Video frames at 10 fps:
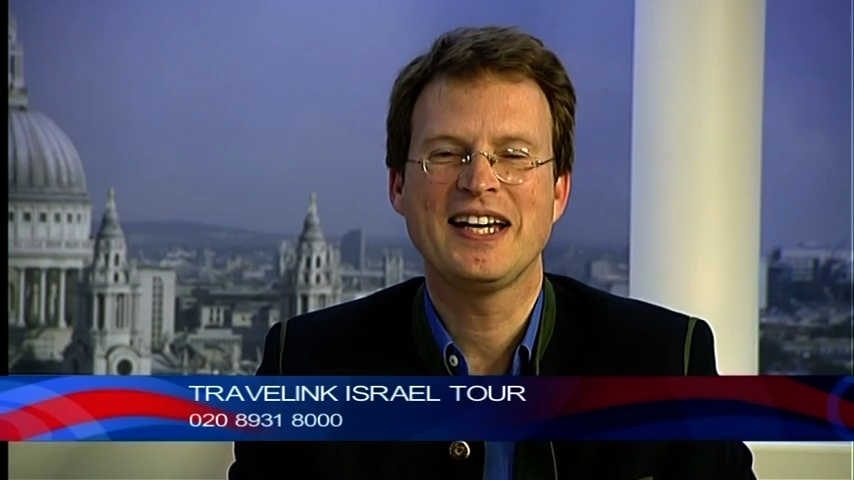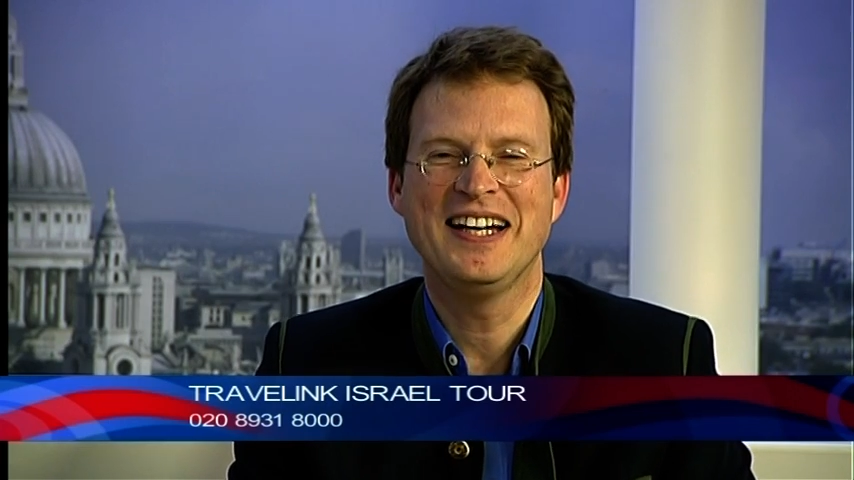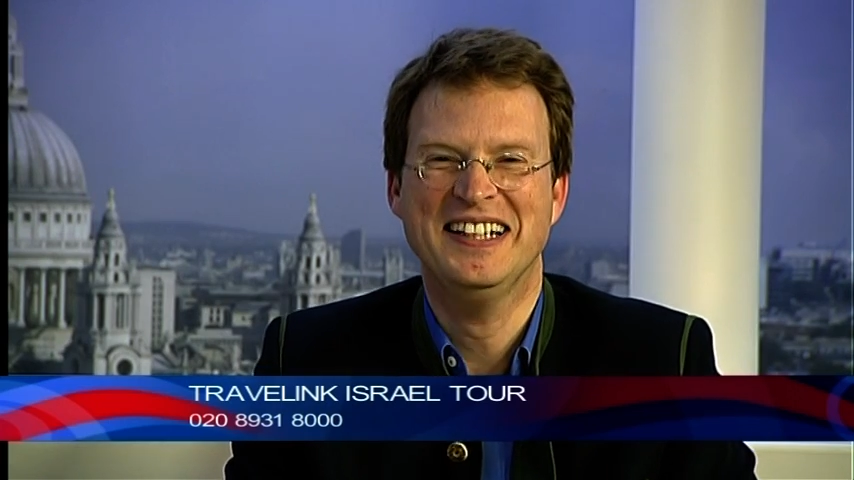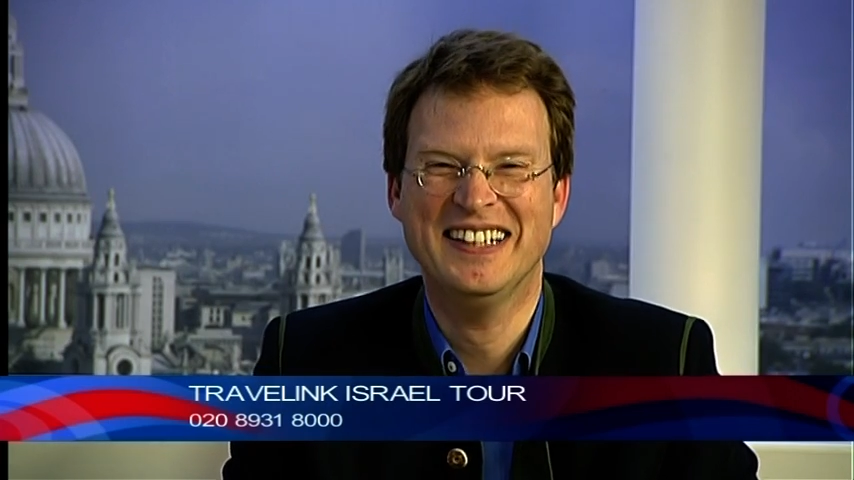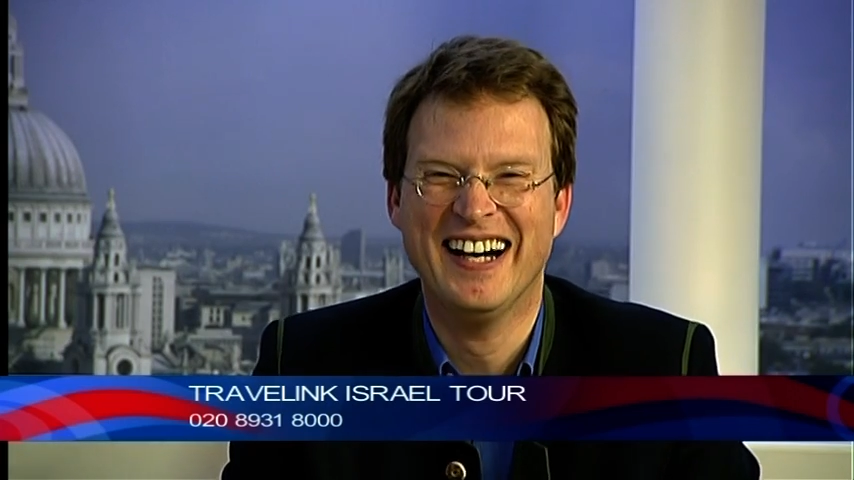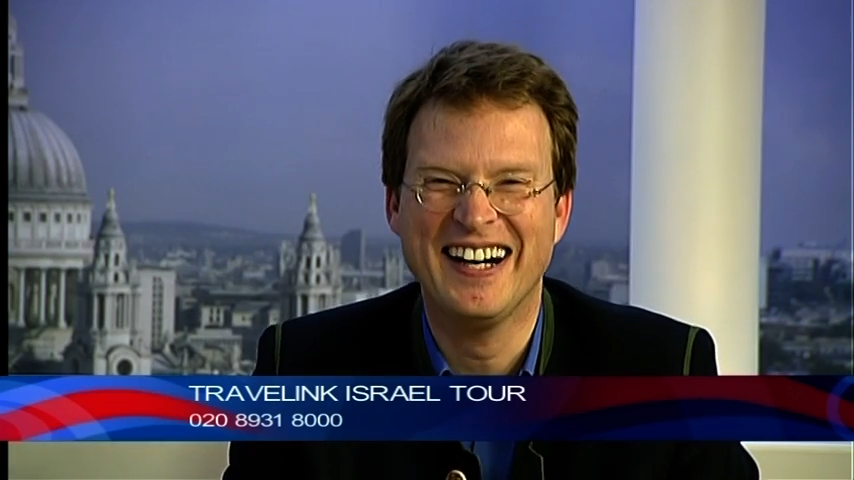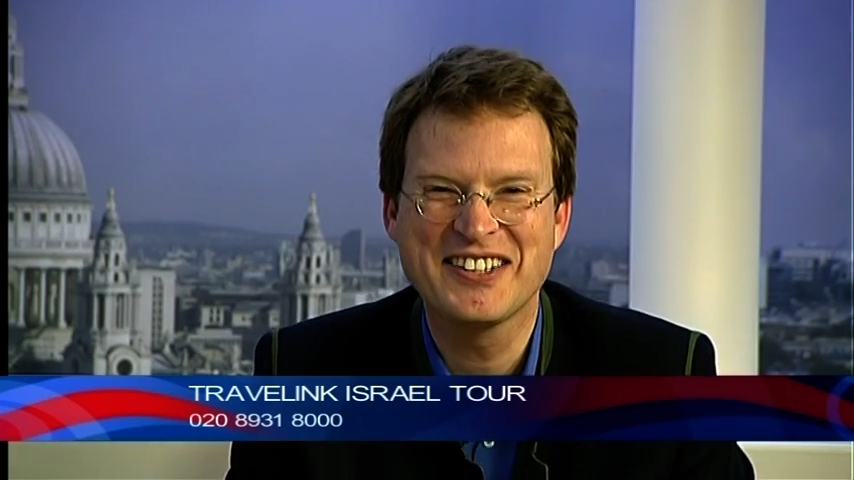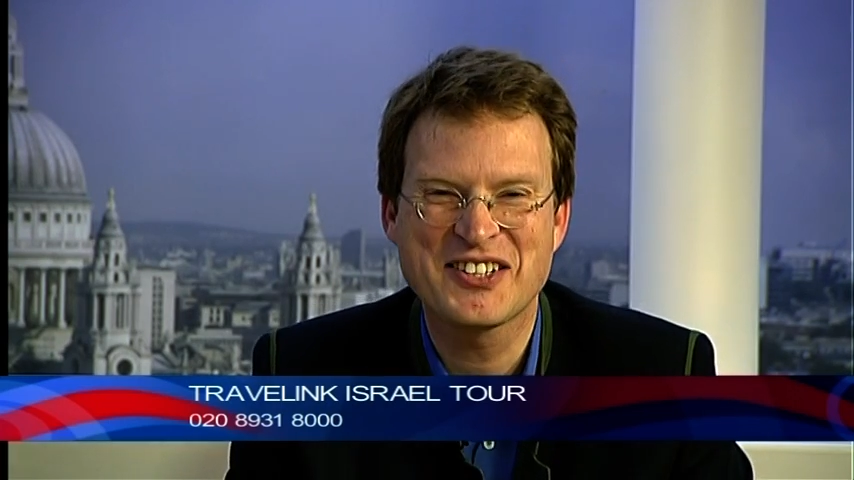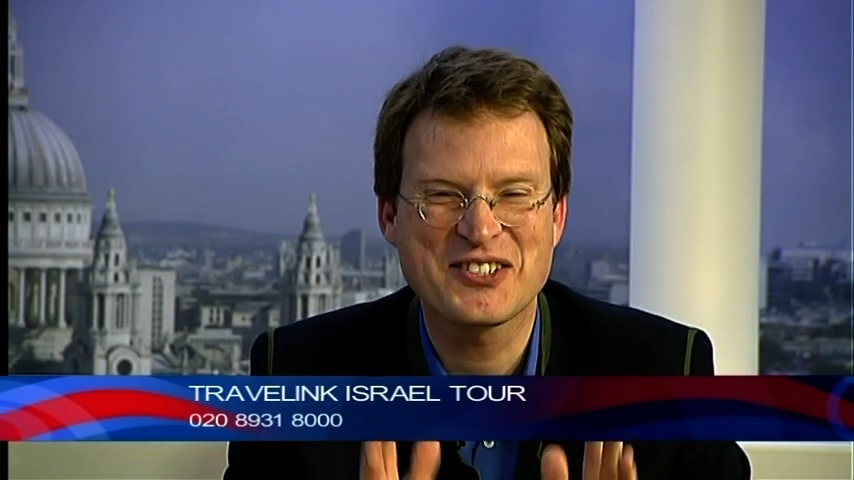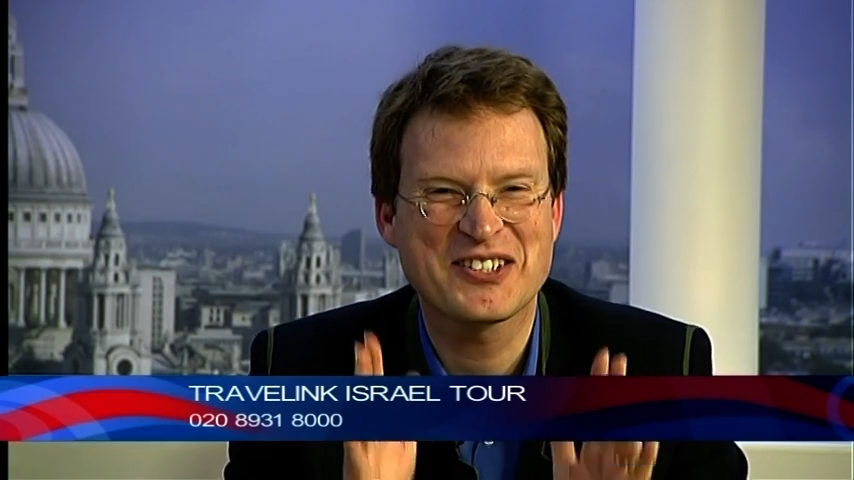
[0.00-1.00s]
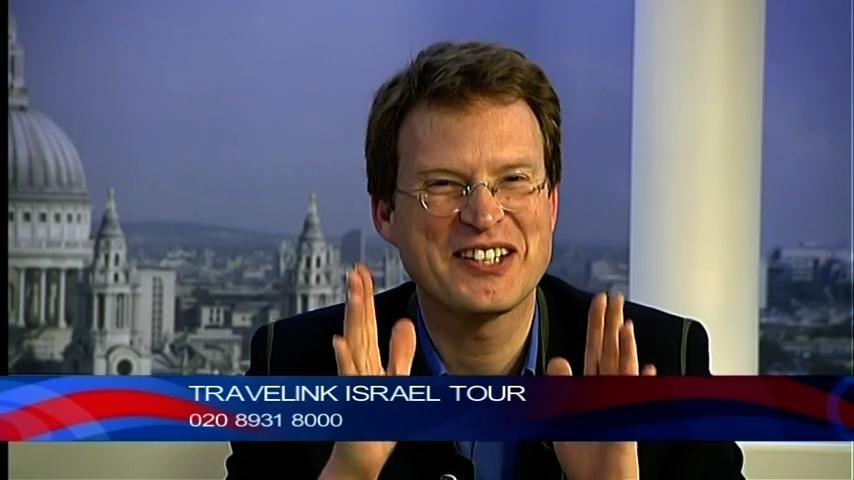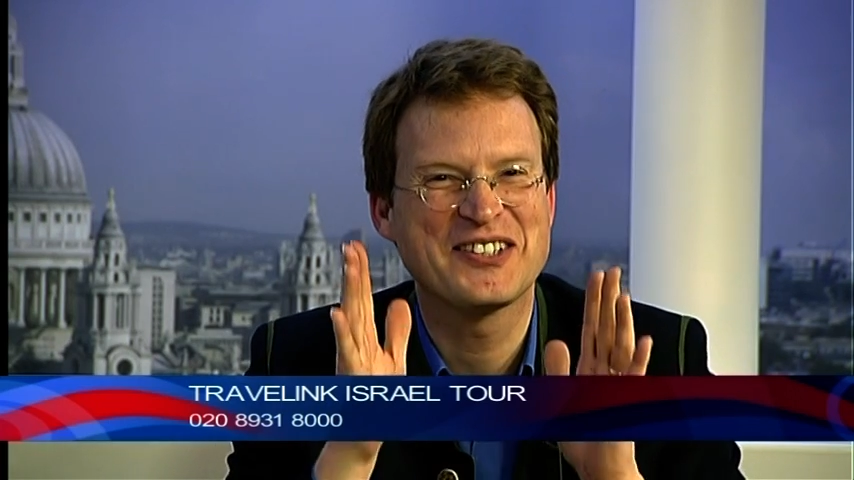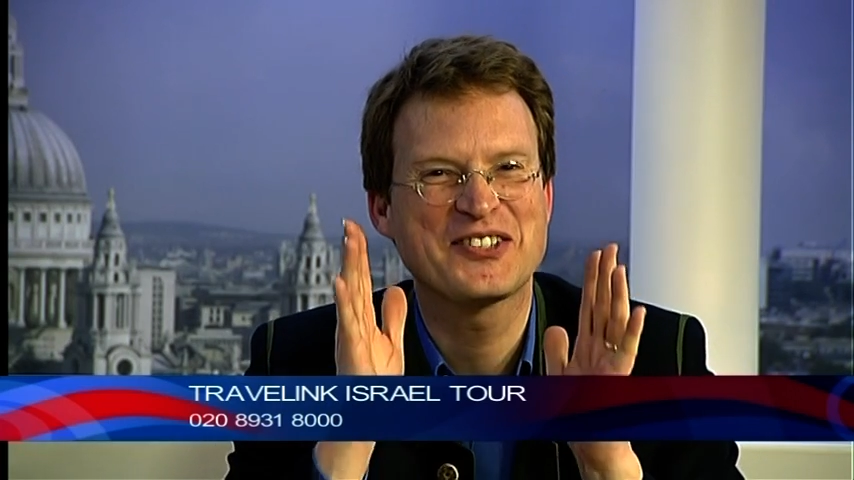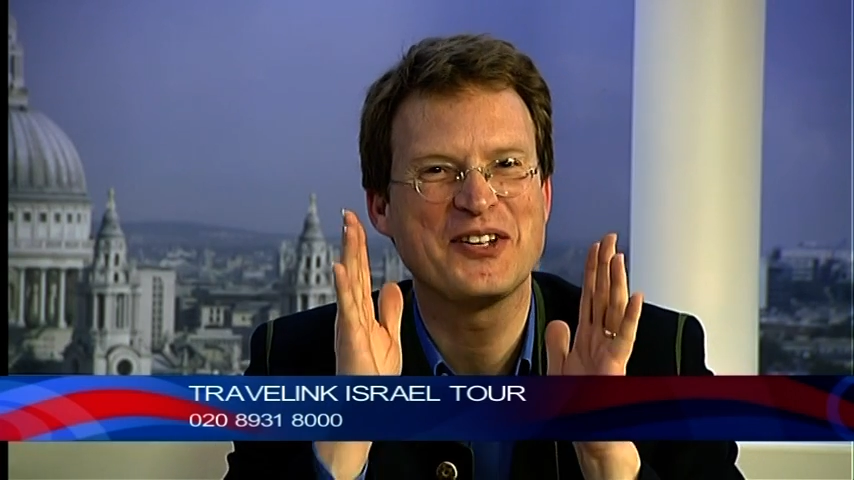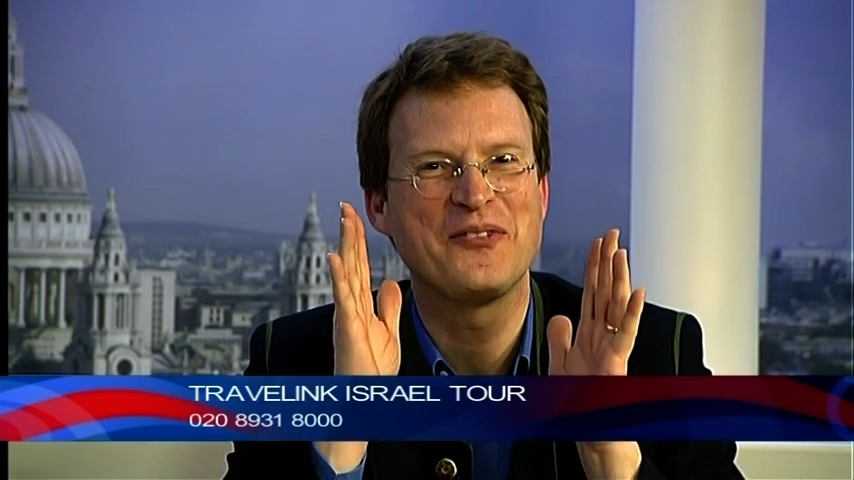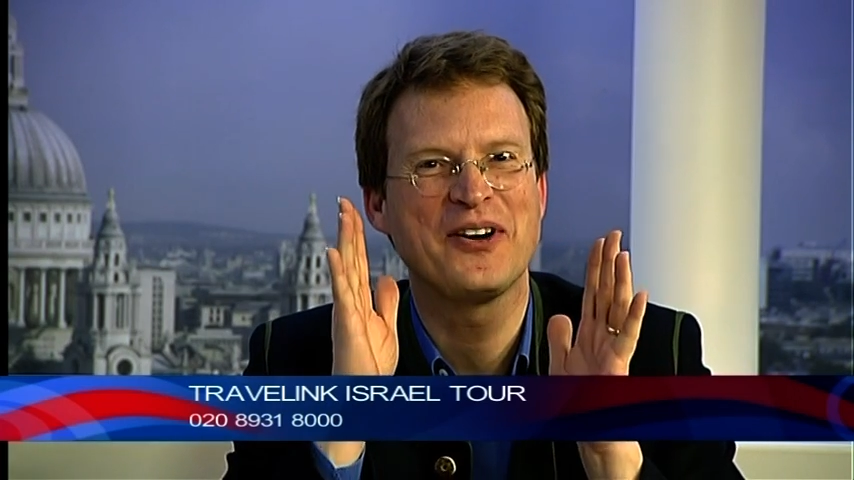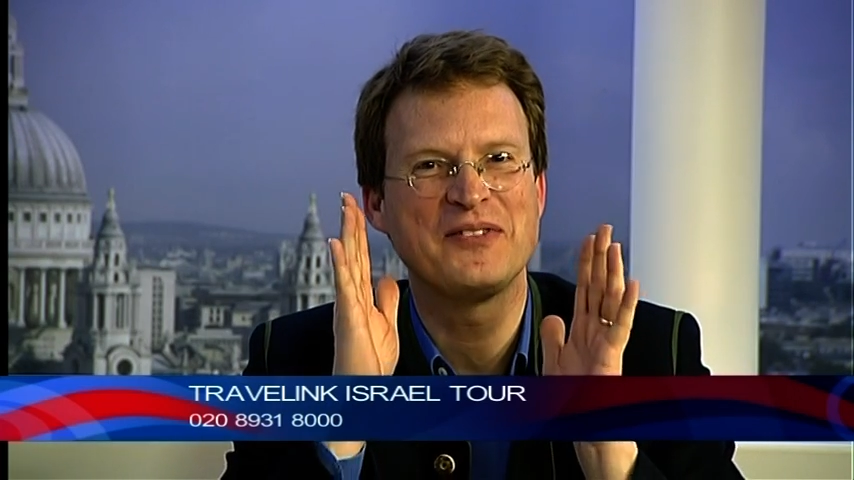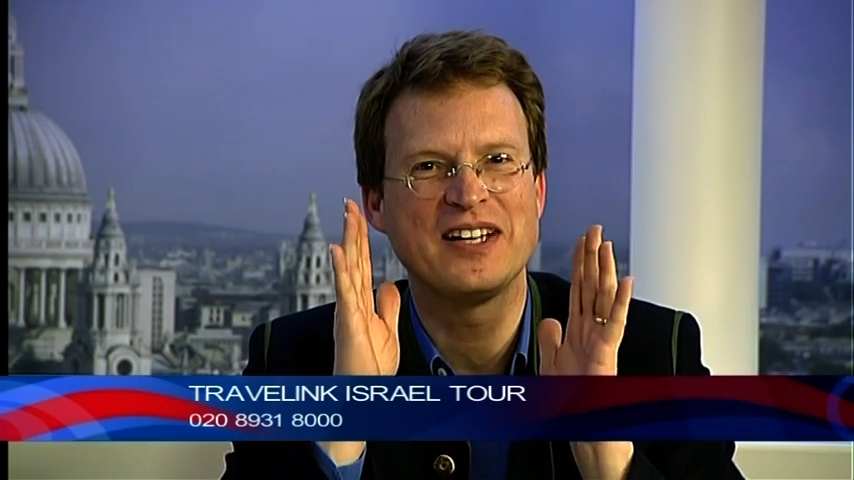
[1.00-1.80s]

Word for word: just when That's